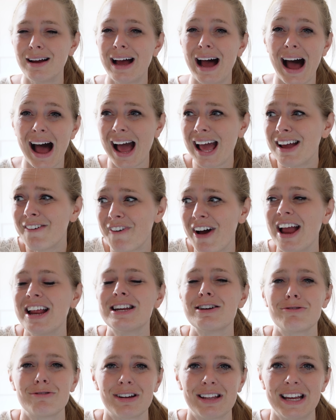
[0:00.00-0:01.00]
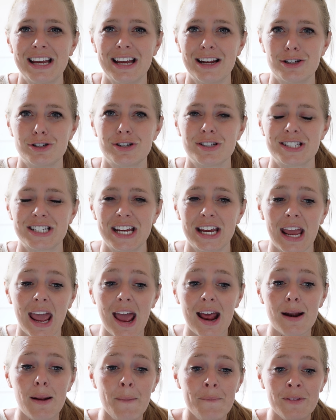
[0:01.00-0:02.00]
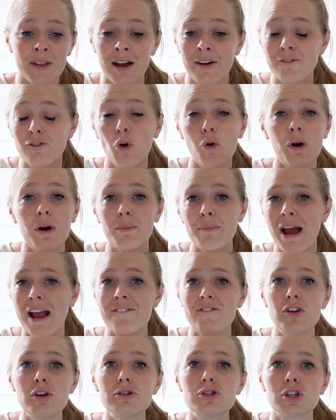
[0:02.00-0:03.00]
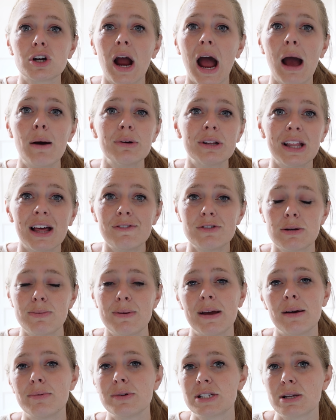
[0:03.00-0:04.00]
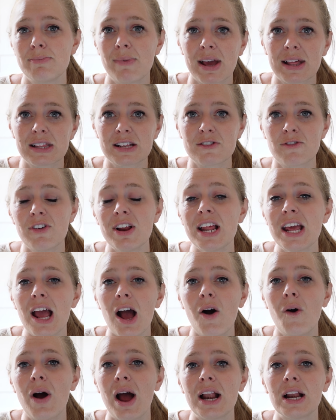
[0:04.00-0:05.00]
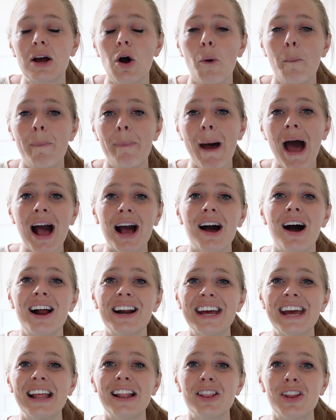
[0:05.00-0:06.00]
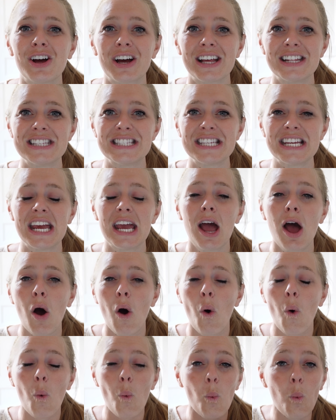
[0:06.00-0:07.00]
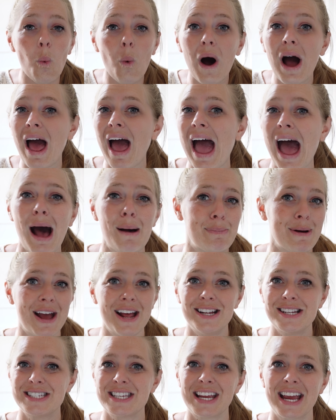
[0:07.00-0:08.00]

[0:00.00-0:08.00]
I find it really interesting, and for my future, I would love to be able to make this video and go back on it and look and see what happened.